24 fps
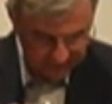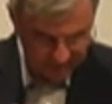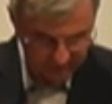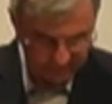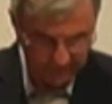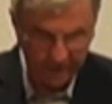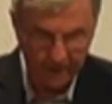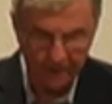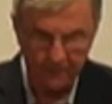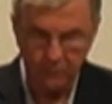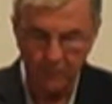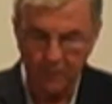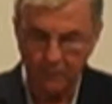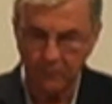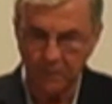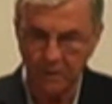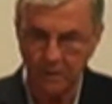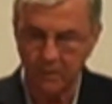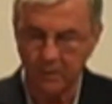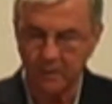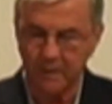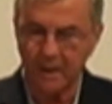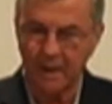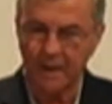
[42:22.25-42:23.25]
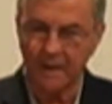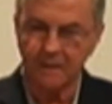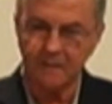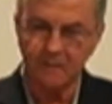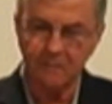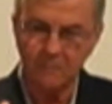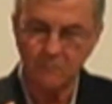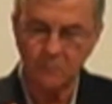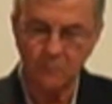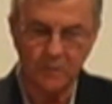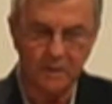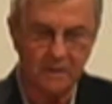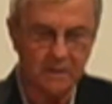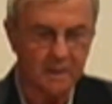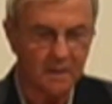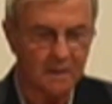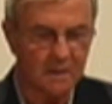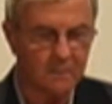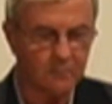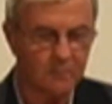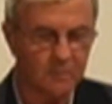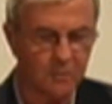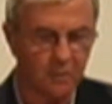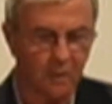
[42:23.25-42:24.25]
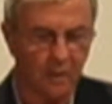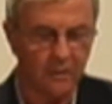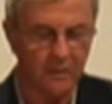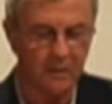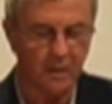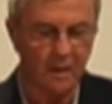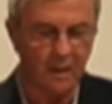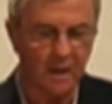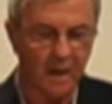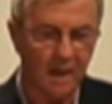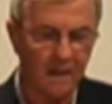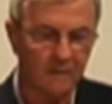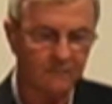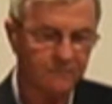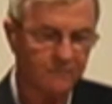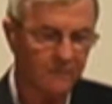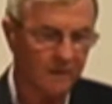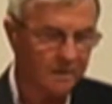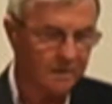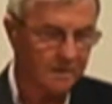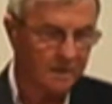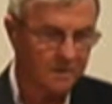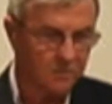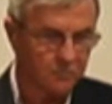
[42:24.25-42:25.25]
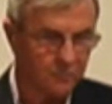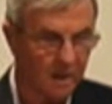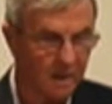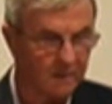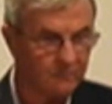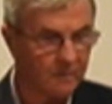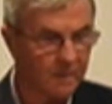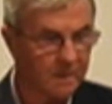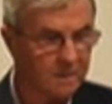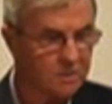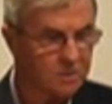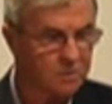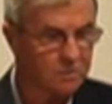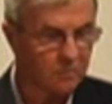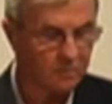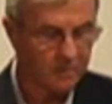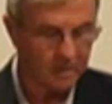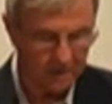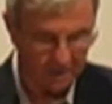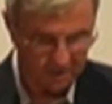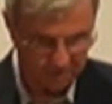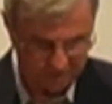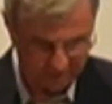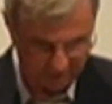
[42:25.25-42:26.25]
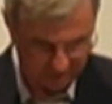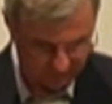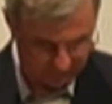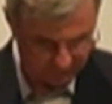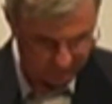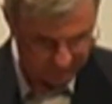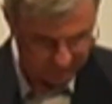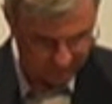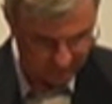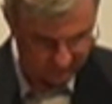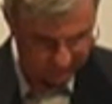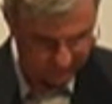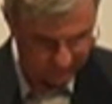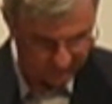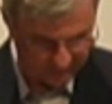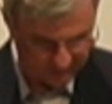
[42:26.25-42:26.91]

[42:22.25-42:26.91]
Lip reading: about what we look at, we tend to be drawing our life, like that Driver Ed story I shared with you